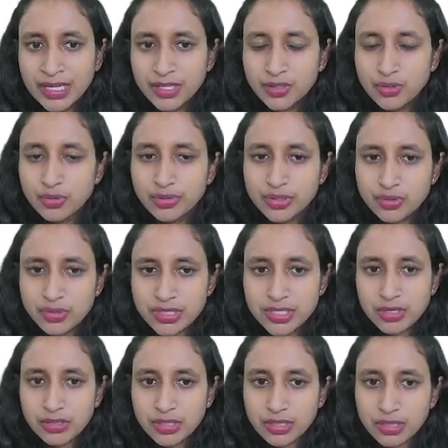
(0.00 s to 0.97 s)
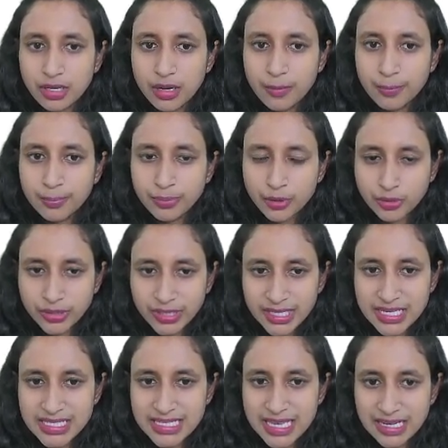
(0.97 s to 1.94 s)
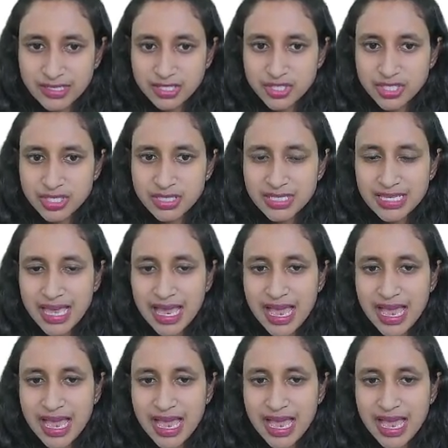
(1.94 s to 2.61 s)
you use your Protease antigens